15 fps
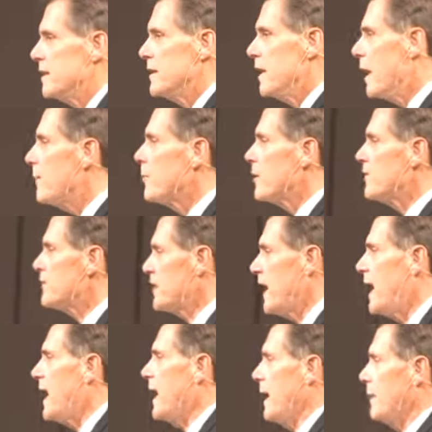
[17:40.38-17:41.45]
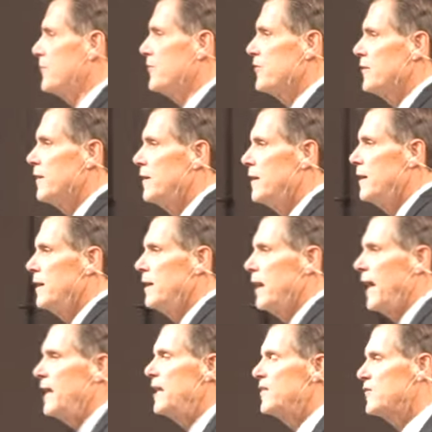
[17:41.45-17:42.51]
a number of times,
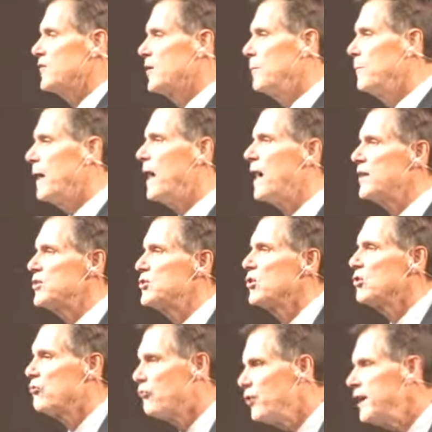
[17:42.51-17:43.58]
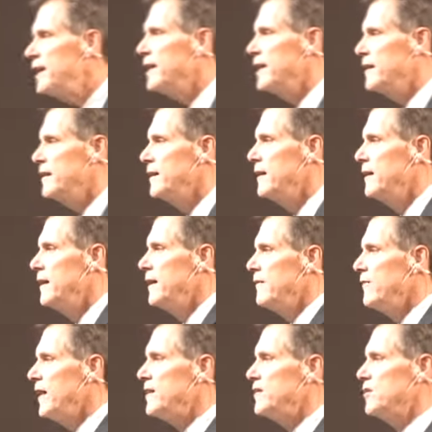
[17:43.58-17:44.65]
and it's to my chagrin
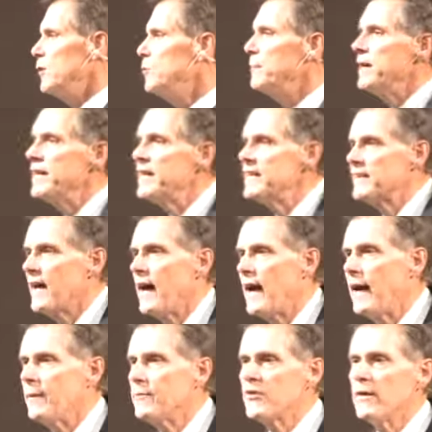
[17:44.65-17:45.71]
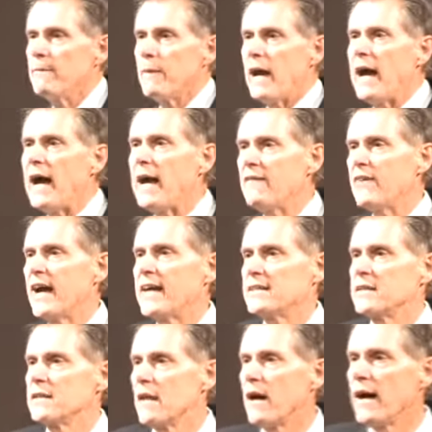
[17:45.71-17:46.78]
that too many times I have
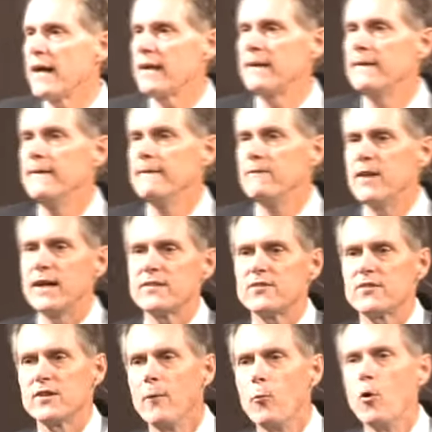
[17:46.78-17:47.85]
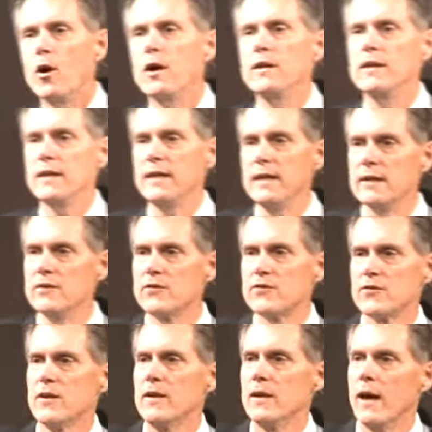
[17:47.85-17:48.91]
acted like that someone is
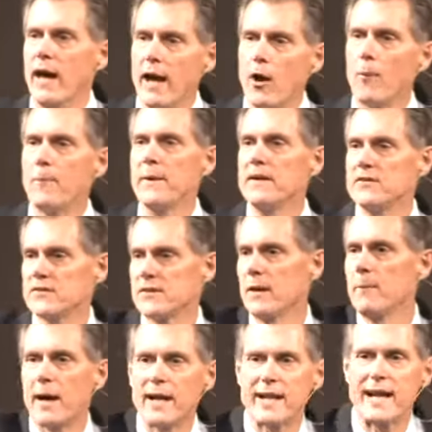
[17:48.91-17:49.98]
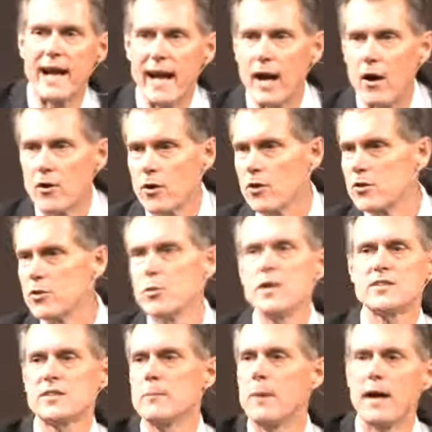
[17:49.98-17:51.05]
helping somebody out or
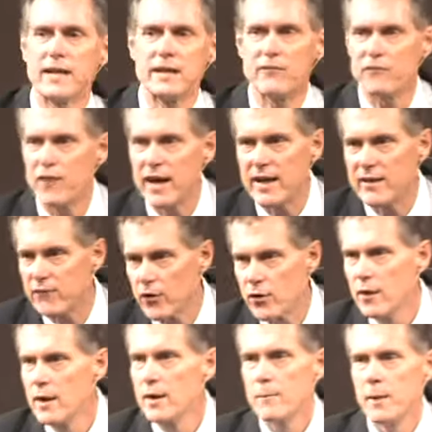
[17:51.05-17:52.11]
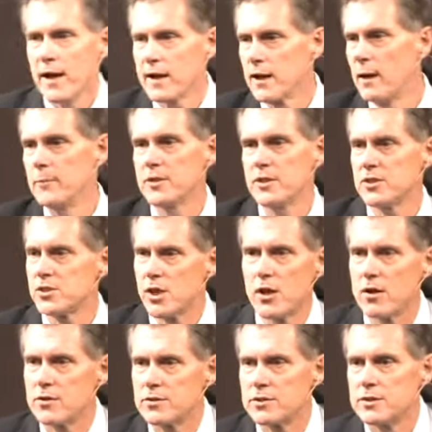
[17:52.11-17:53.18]
doing somebody a favor by coming to
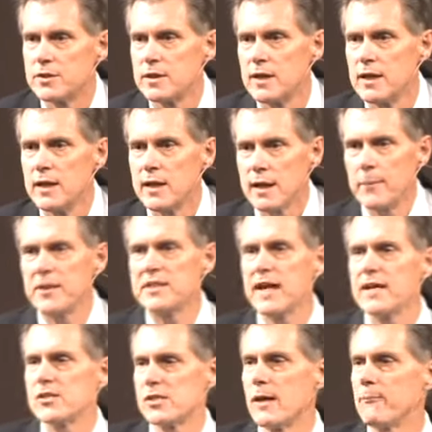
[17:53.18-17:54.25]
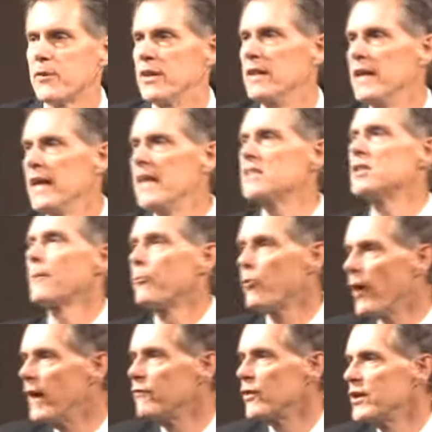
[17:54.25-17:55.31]
church. Let me tell you something. It's a
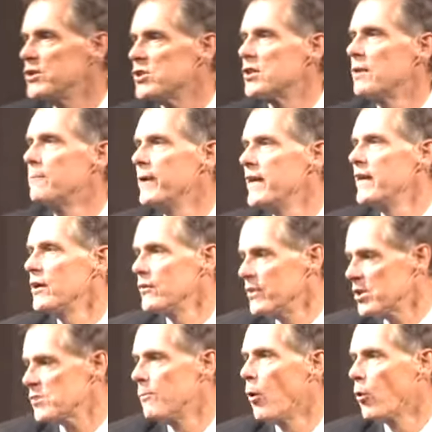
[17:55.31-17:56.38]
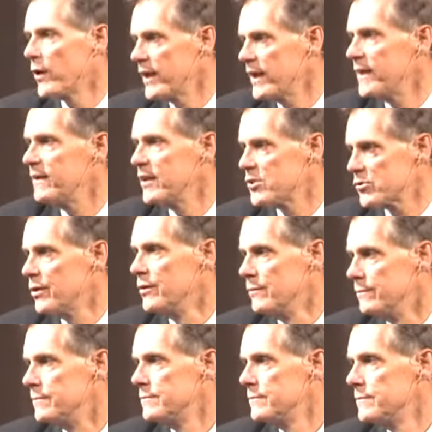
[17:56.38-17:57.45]
privilege to be here this morning in this
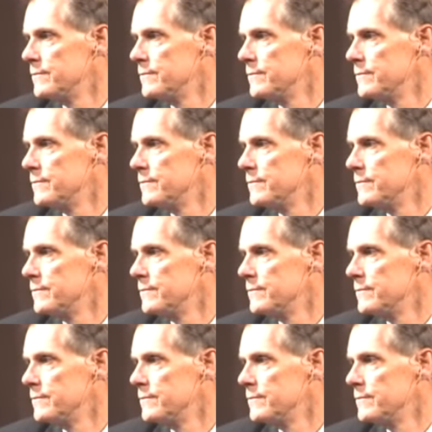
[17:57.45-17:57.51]
room.